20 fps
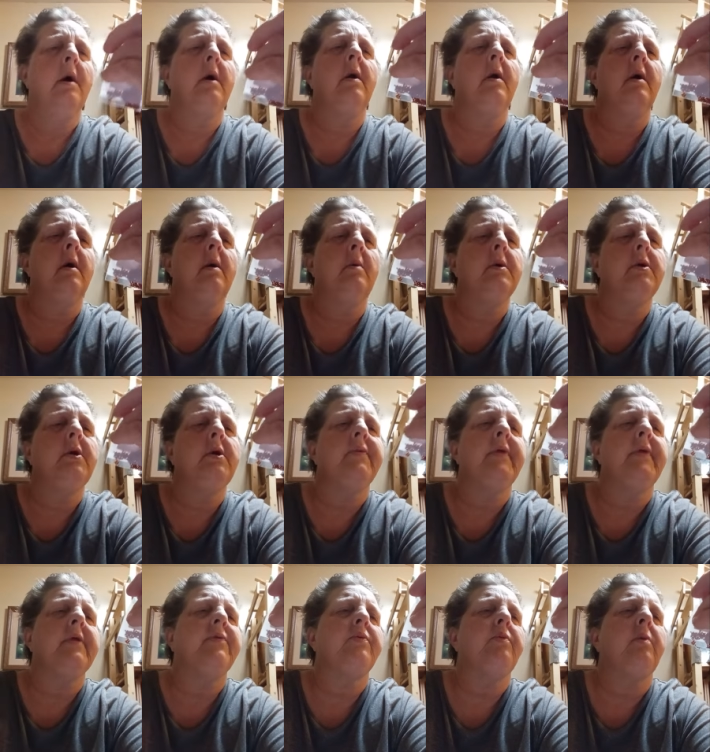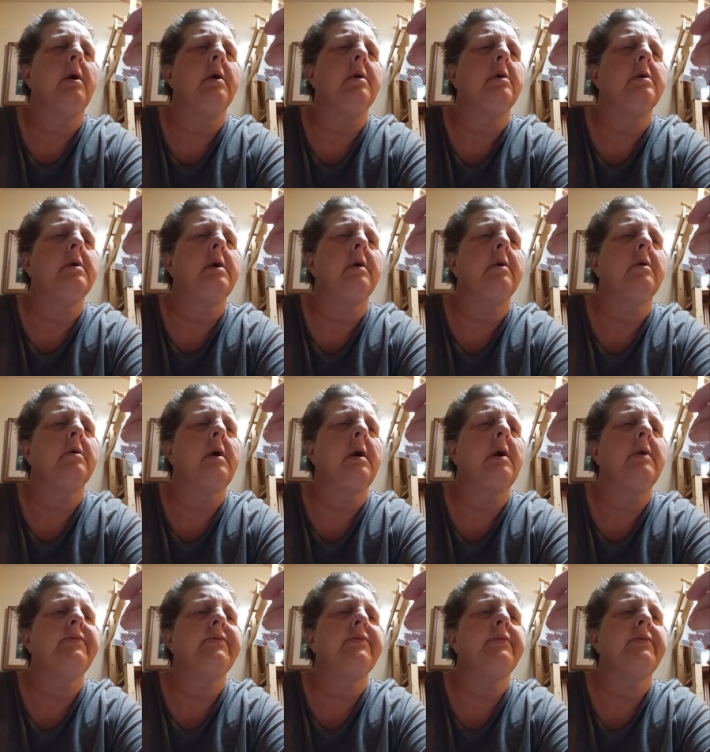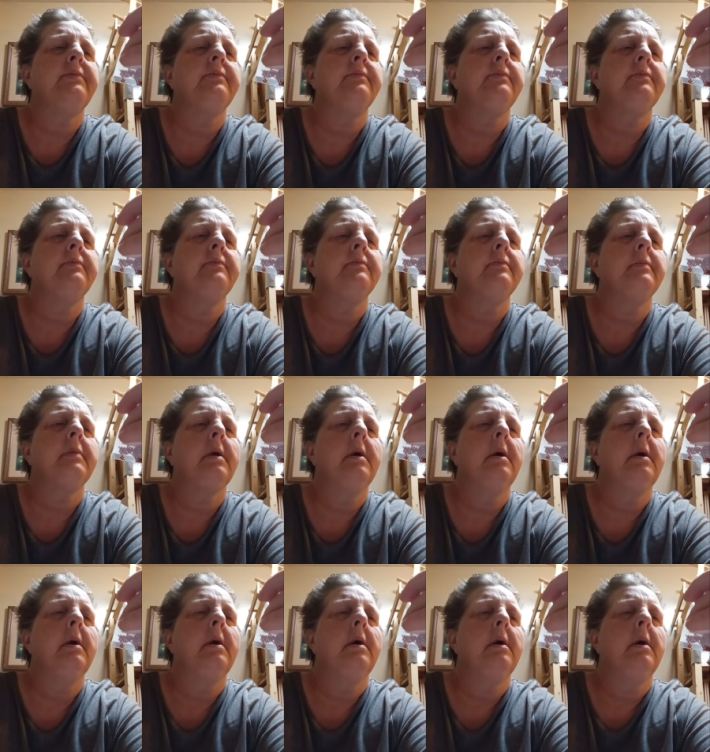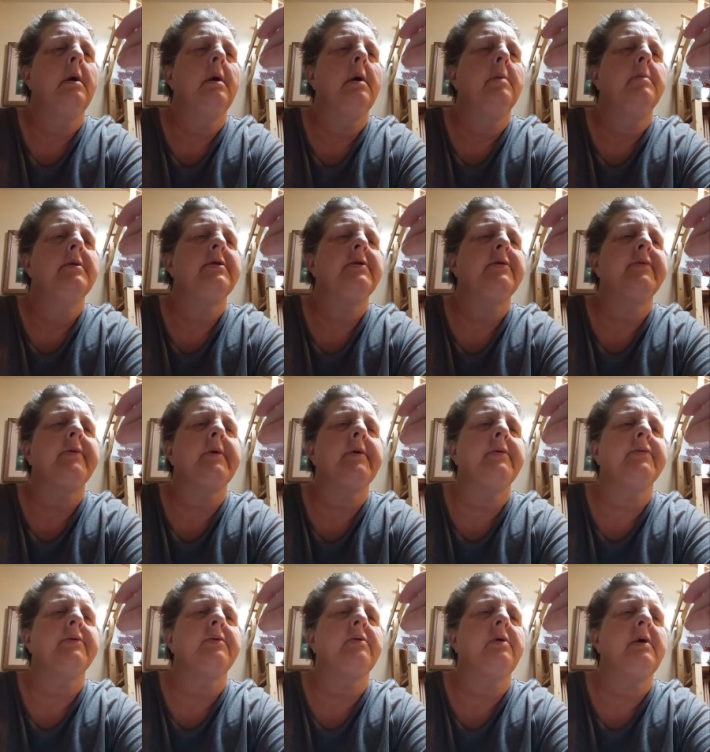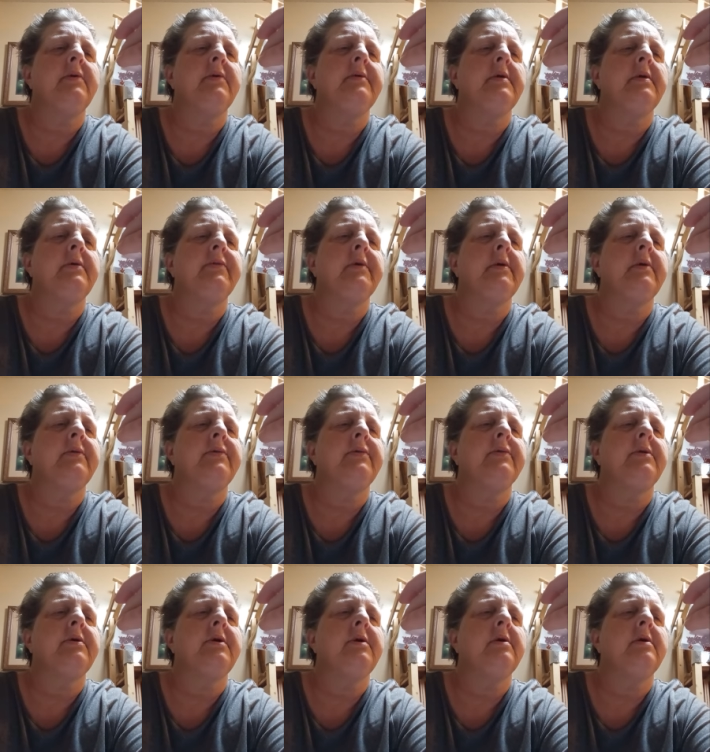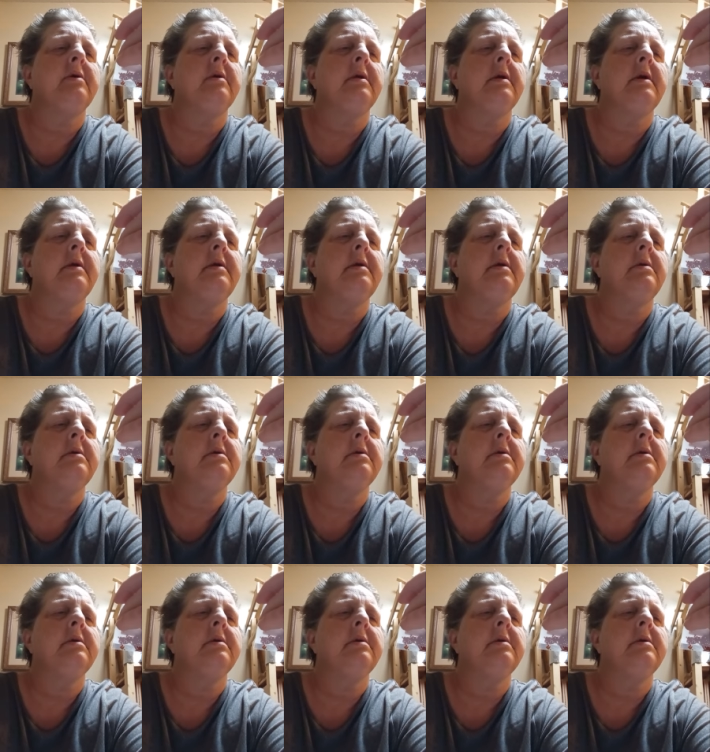I wonder if that's waternut cress. But this says cress and it says cured.